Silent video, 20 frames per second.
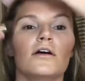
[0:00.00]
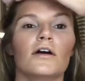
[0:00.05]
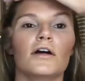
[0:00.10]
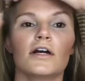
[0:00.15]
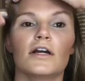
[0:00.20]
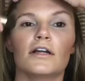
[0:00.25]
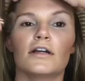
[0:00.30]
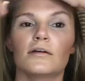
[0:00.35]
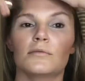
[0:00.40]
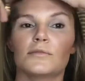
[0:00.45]

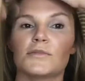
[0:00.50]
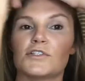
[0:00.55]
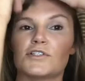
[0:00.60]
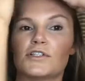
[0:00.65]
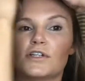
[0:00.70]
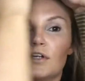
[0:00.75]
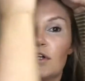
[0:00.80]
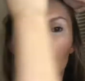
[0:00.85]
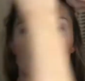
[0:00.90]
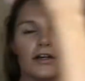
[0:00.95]
All right, now I'm
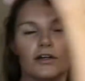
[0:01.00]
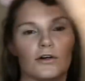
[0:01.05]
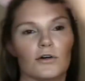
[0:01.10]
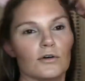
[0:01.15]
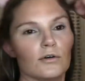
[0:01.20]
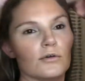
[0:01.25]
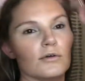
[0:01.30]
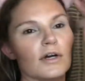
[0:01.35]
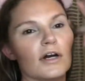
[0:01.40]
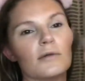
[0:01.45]
just gonna go
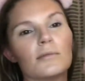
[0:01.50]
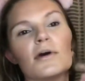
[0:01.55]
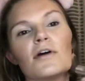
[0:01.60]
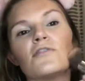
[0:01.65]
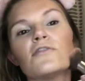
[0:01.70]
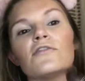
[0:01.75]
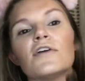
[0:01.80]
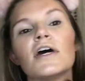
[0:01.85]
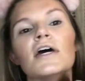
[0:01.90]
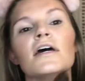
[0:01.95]
around my
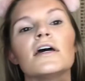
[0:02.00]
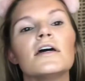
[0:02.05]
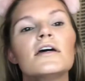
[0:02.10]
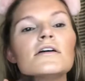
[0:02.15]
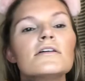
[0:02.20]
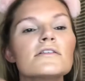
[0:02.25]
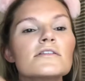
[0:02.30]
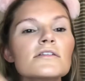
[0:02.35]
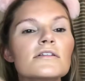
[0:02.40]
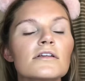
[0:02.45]

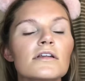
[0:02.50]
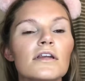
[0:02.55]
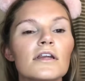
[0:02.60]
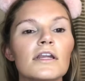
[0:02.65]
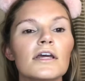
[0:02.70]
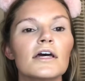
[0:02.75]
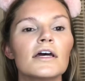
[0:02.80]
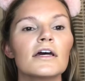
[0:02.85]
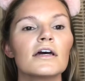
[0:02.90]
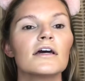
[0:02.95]
face,
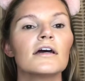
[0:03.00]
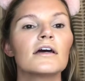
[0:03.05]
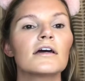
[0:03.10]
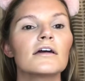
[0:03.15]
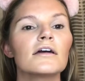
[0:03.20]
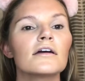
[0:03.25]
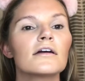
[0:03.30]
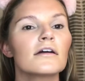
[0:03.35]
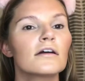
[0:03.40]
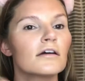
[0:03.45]

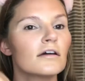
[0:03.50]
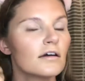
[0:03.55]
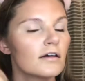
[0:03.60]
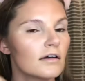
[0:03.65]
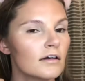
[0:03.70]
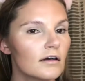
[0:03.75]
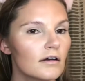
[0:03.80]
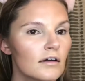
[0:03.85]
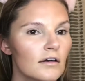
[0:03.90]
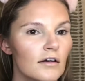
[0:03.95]
neck.
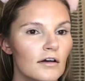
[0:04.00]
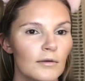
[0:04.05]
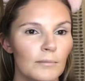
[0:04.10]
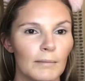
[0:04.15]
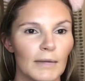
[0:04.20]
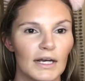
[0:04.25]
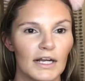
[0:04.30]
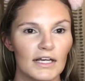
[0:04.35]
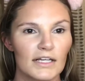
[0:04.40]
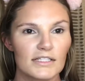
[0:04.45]

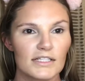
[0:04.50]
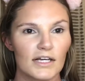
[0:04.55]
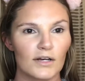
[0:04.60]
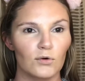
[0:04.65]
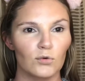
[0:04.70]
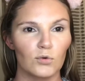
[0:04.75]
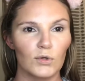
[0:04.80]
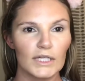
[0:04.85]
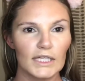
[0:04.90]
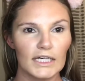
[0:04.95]
My neck is like
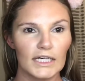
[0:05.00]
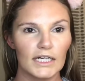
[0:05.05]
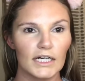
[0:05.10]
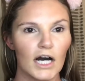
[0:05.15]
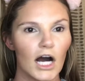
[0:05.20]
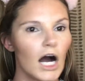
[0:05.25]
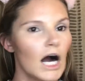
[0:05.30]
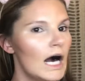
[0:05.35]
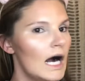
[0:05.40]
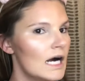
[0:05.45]
really
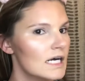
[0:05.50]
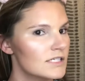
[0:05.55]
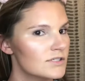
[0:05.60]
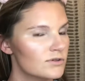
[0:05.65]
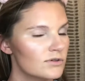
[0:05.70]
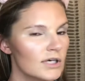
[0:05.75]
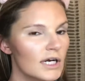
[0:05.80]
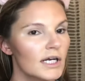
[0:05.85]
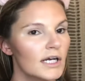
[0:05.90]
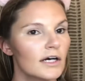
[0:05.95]
hot
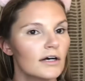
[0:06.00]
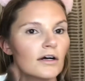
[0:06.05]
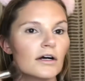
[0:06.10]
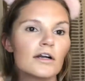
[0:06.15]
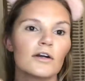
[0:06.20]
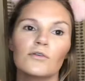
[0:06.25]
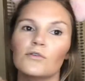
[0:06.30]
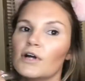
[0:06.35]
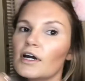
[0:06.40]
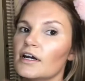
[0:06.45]
right now
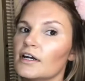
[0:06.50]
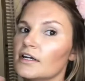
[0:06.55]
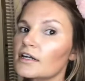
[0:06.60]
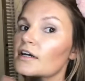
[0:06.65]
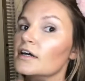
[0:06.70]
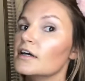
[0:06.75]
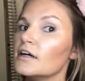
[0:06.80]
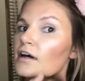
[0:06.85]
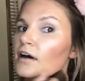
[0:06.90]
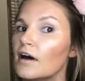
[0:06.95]
and red.
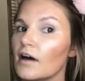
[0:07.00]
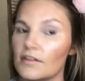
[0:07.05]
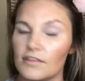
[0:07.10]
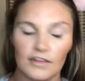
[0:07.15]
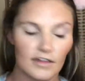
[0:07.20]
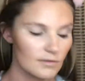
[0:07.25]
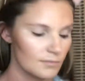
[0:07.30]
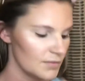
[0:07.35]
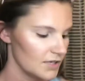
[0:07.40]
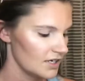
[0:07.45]
I
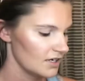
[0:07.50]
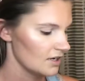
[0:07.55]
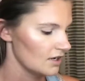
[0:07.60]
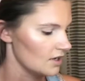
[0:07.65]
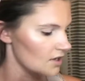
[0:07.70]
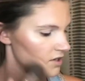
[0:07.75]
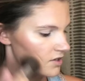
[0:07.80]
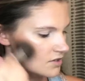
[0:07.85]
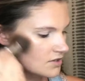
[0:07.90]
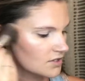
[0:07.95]
think
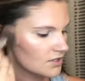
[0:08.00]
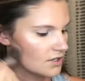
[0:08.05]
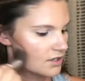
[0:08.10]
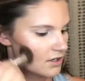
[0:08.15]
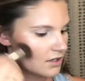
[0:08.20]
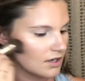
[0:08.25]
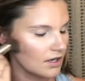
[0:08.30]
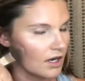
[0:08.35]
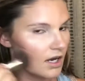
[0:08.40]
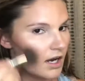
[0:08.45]
because
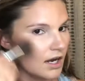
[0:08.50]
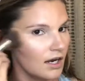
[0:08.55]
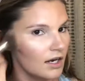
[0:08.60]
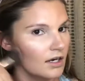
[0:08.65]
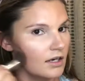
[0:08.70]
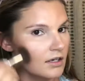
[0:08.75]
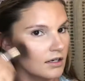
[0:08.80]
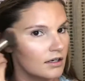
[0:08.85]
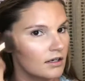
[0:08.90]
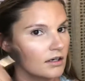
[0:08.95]
I
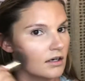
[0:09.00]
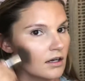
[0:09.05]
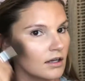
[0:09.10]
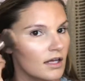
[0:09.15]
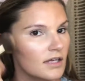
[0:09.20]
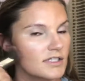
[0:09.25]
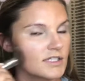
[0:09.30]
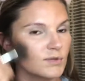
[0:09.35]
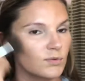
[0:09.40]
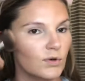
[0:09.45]
had a
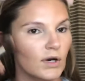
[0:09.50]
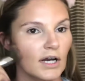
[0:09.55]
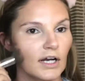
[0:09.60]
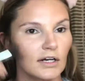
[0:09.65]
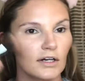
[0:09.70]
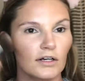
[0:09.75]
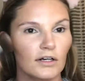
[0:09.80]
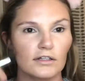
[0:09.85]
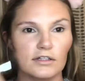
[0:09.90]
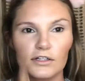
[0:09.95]
glass of
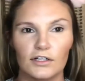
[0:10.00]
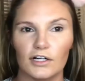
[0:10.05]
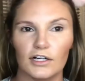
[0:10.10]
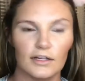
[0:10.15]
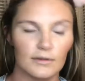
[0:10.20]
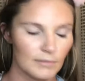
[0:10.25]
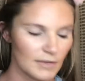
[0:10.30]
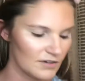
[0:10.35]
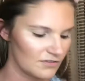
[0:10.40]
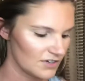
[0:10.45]
wine earlier,
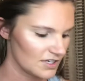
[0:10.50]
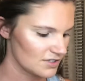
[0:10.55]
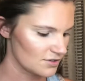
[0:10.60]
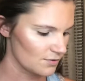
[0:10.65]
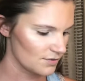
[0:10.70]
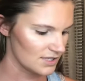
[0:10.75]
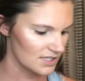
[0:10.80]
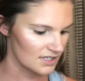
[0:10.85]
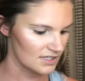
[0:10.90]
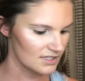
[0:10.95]
and my face
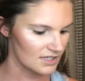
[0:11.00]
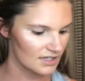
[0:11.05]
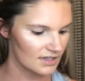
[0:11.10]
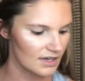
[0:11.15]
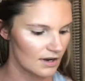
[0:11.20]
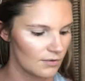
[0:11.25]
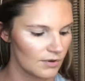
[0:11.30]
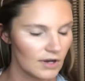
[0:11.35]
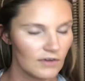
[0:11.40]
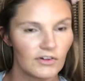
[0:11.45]
always gets like
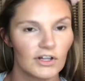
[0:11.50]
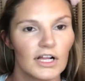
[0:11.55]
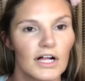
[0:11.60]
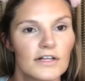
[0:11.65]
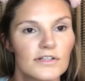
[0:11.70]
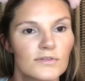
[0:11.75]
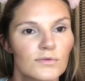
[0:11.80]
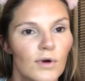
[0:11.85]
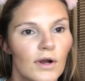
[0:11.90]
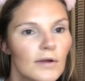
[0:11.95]
that when I have a
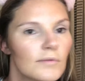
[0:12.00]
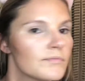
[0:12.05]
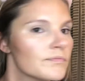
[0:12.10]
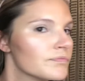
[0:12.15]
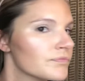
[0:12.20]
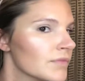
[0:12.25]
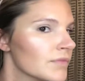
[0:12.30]
glass of wine.